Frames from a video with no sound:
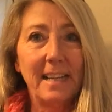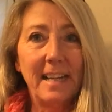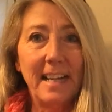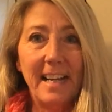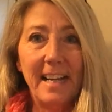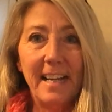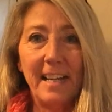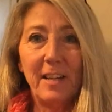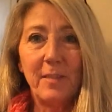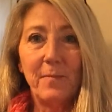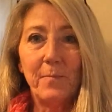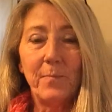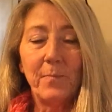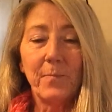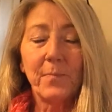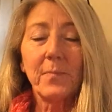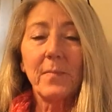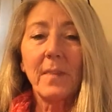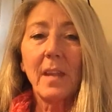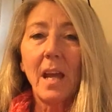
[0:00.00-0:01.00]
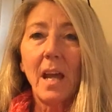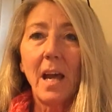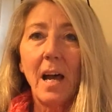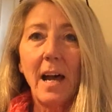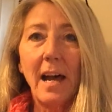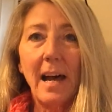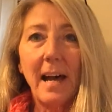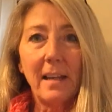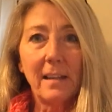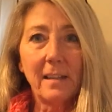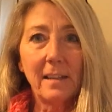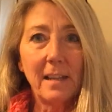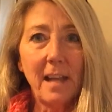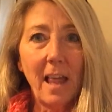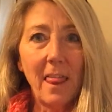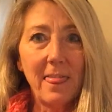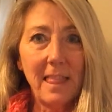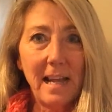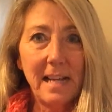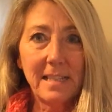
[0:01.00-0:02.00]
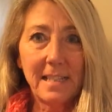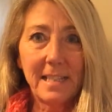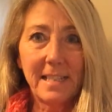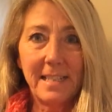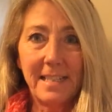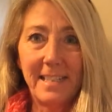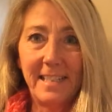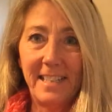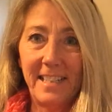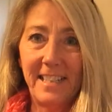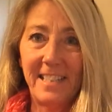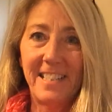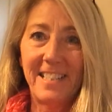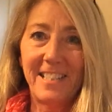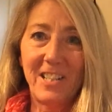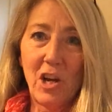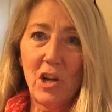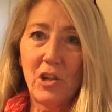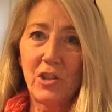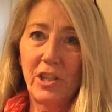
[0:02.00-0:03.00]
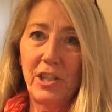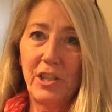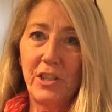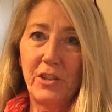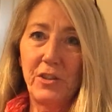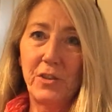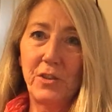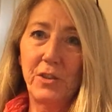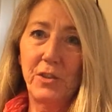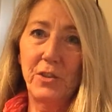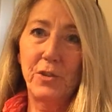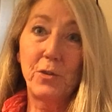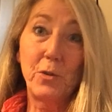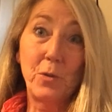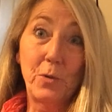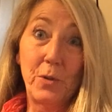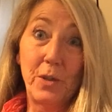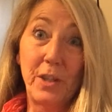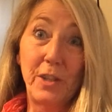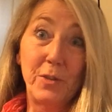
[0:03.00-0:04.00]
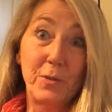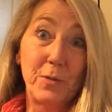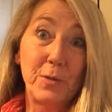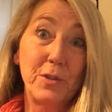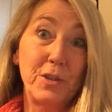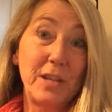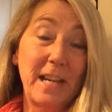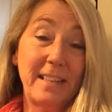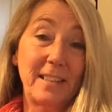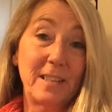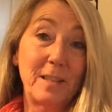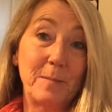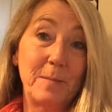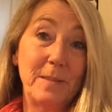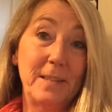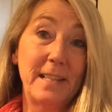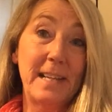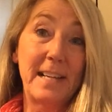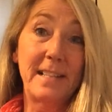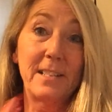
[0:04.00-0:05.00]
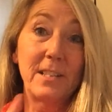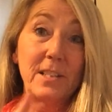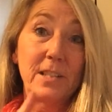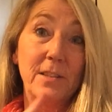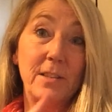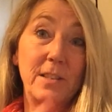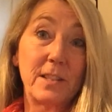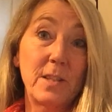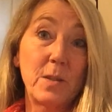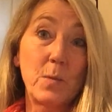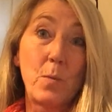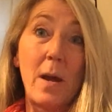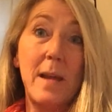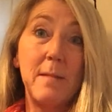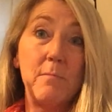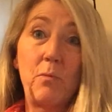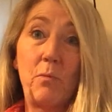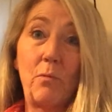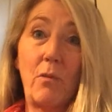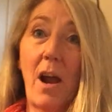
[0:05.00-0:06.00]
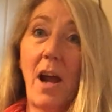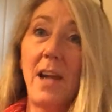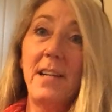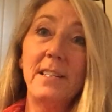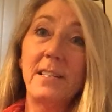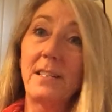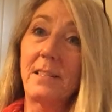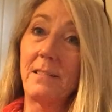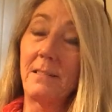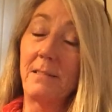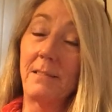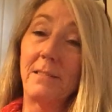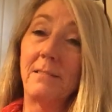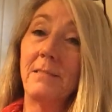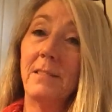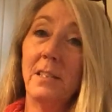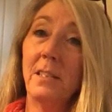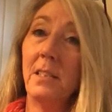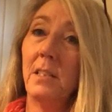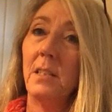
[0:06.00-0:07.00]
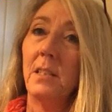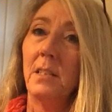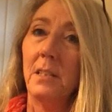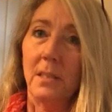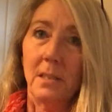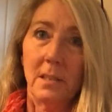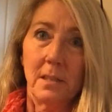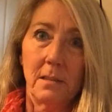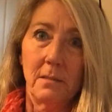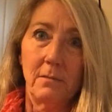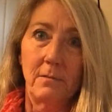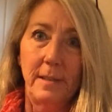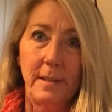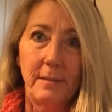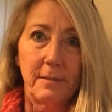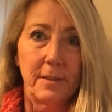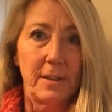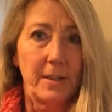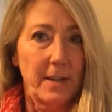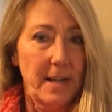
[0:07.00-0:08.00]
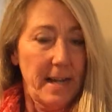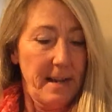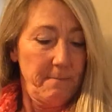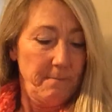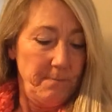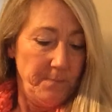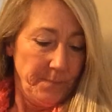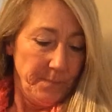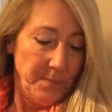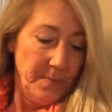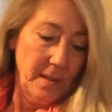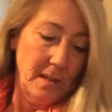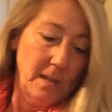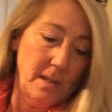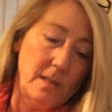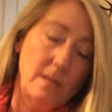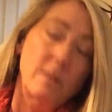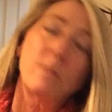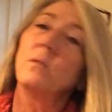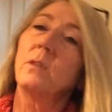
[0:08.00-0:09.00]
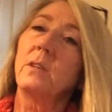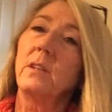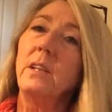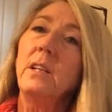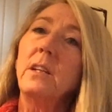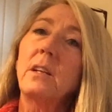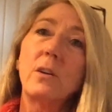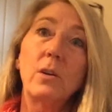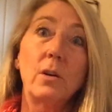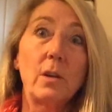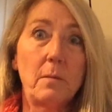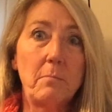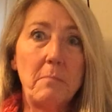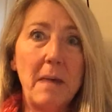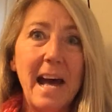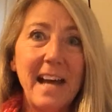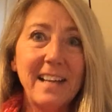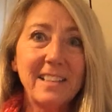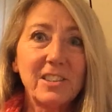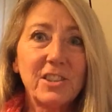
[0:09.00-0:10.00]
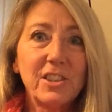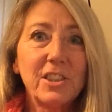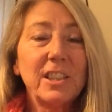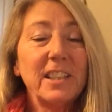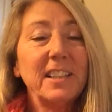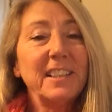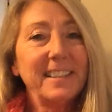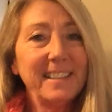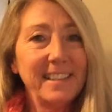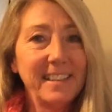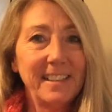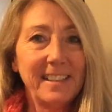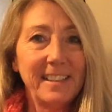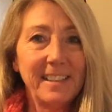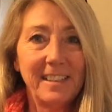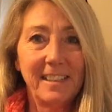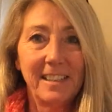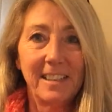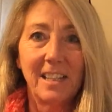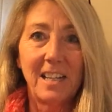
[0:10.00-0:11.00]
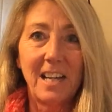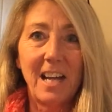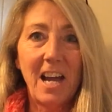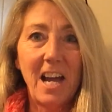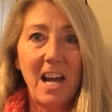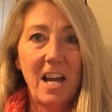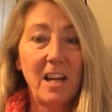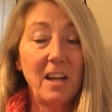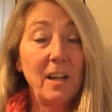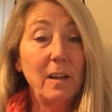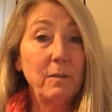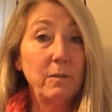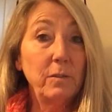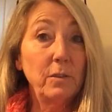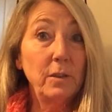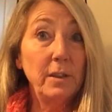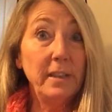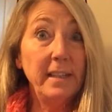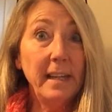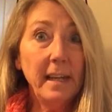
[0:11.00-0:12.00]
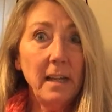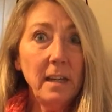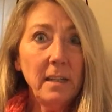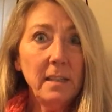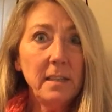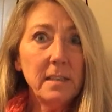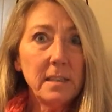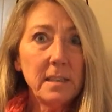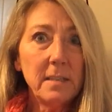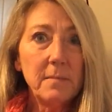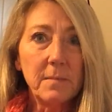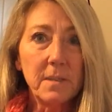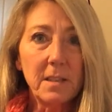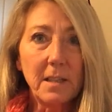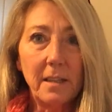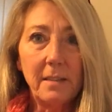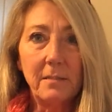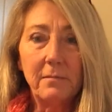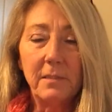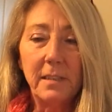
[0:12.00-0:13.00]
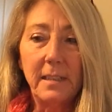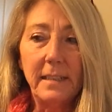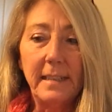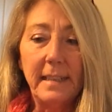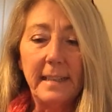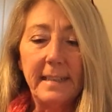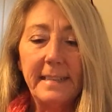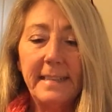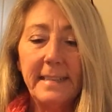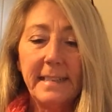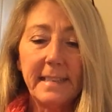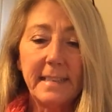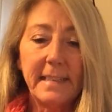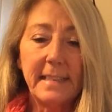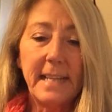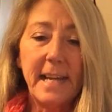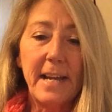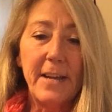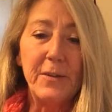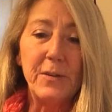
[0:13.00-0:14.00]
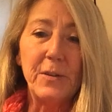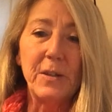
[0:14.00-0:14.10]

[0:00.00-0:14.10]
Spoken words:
and last night I started talking to a gentleman. I'd done the swipe right and we were what you call a match, and I thought, yeah, he seems like really nice. So